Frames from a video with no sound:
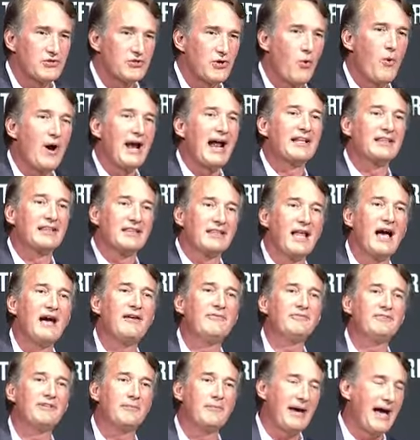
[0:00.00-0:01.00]
what I
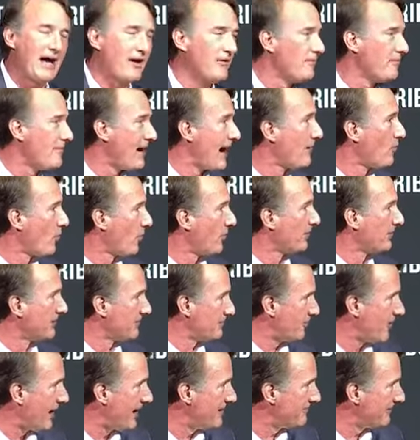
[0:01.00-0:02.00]
loved about my world at
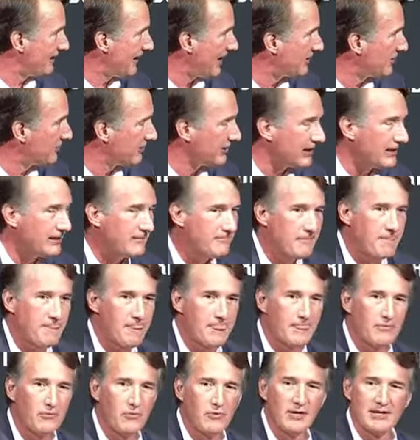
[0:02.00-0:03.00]
private equity
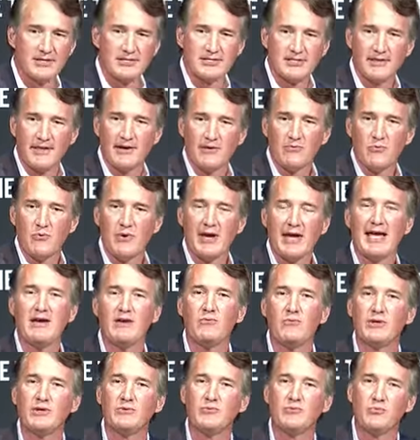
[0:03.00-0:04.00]
was that we
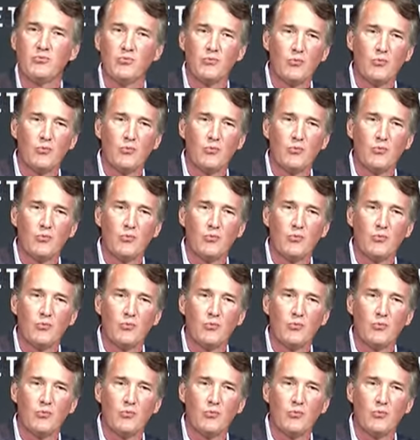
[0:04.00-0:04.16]
would